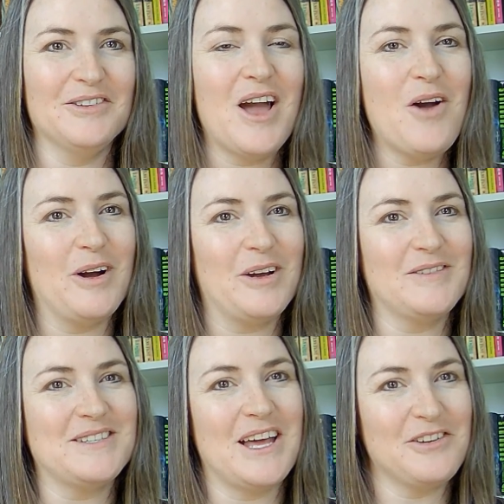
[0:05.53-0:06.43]
Welcome to
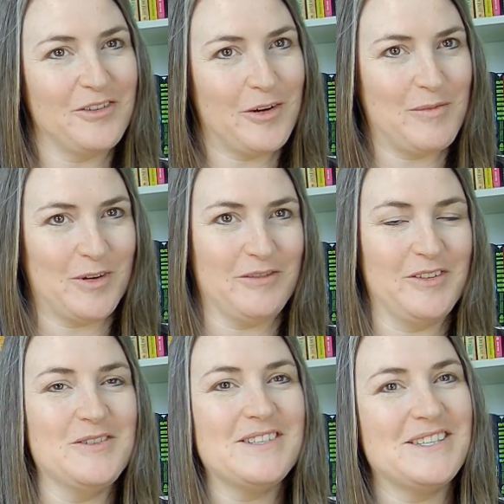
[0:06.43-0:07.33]
Sound and Fury Book
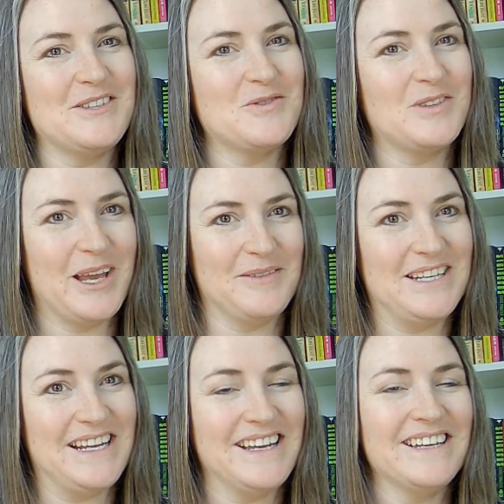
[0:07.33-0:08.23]
Reviews. As usual, I am
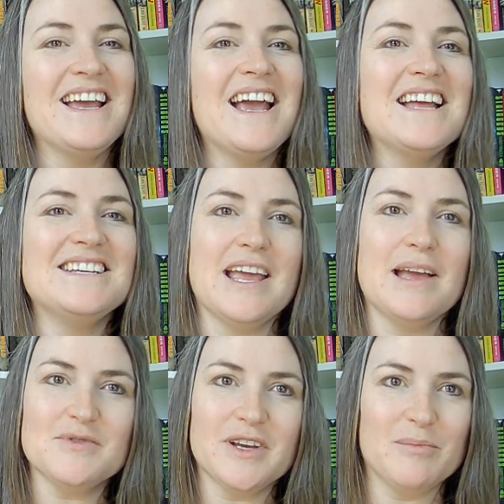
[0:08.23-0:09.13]
Tina. Today I'm
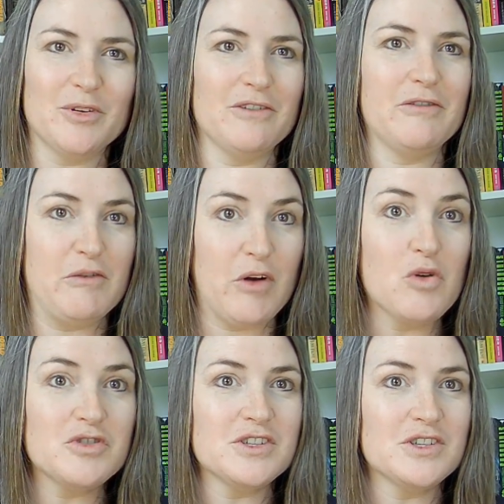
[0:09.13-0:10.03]
doing a book review of
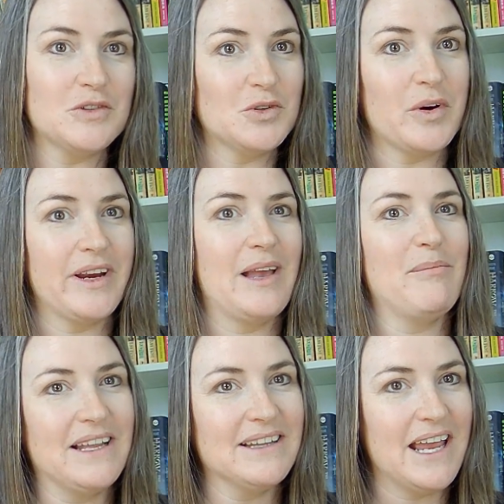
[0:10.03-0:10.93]
Oceans Godori by
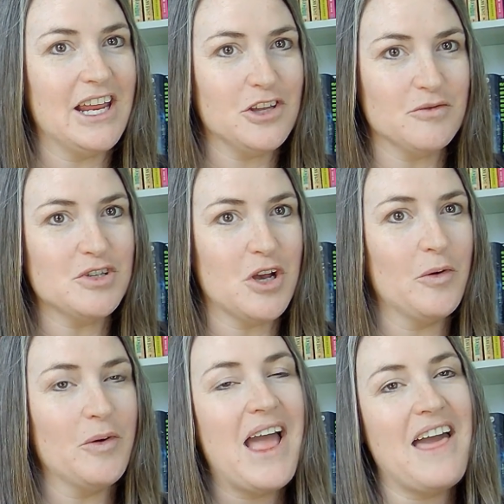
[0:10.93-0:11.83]
Elaine U. Cho.
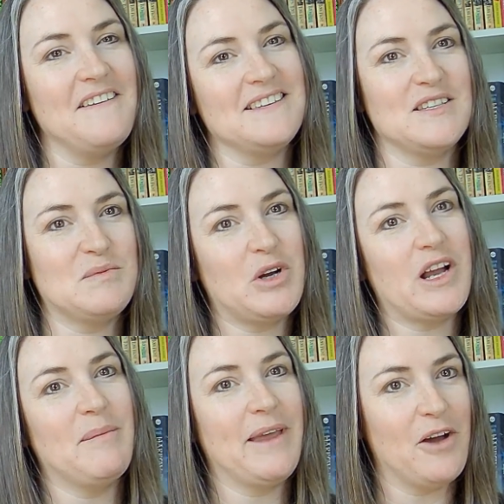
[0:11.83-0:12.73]
This is a book
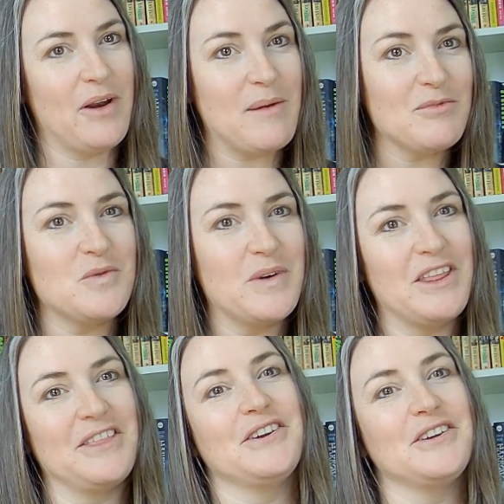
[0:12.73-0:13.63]
coming out April
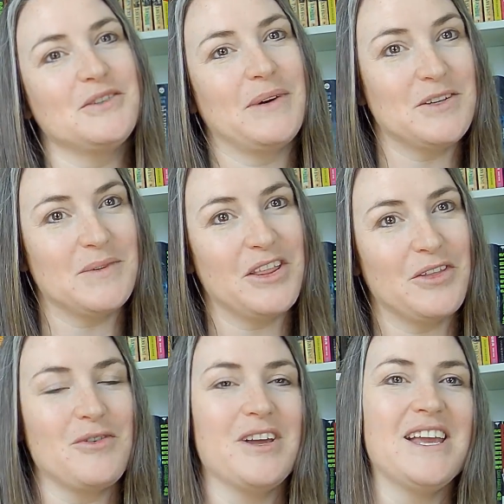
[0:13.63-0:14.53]
23rd,
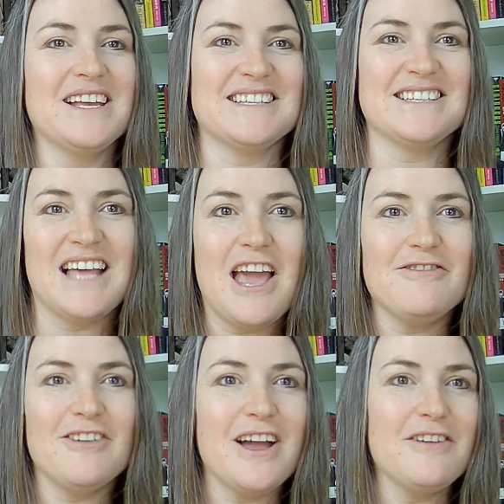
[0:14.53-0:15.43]
2023. It's a sci
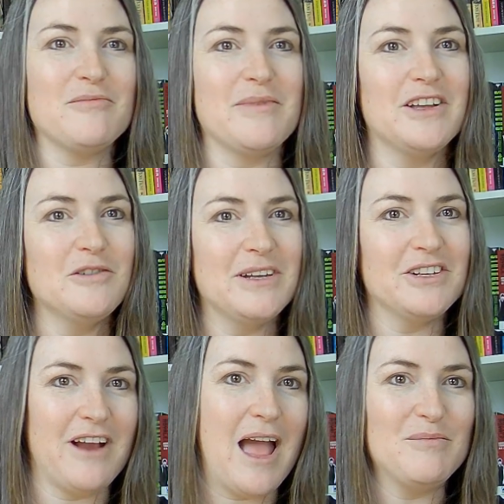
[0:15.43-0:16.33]
fi from Hillman
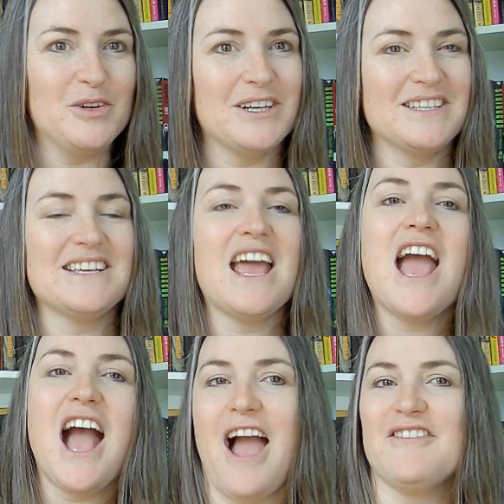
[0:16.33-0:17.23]
Grad Books.
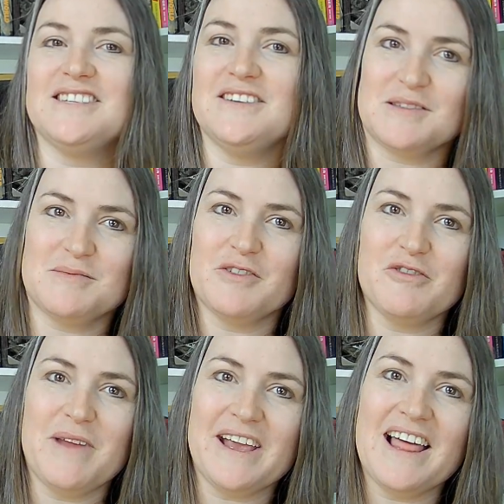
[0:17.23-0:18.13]
I received this book from
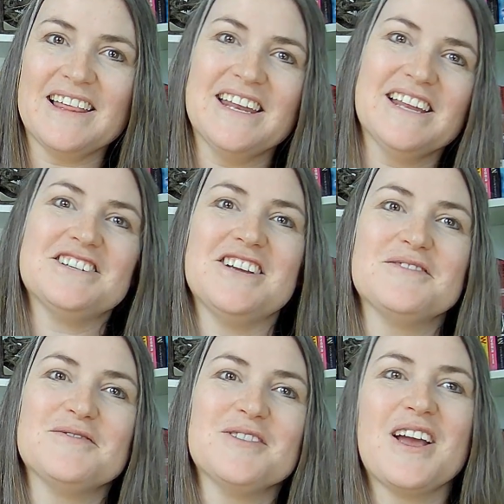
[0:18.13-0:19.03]
NetGalley in exchange
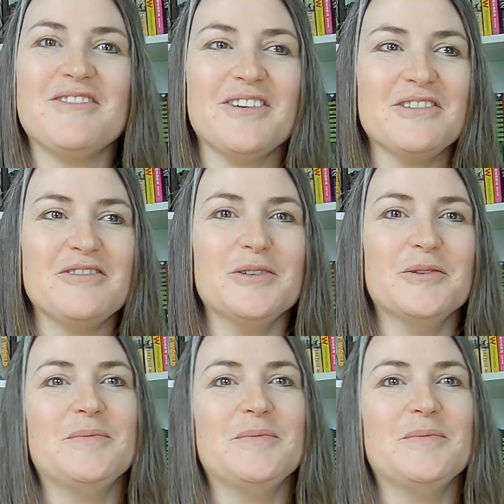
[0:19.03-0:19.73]
for a fair review.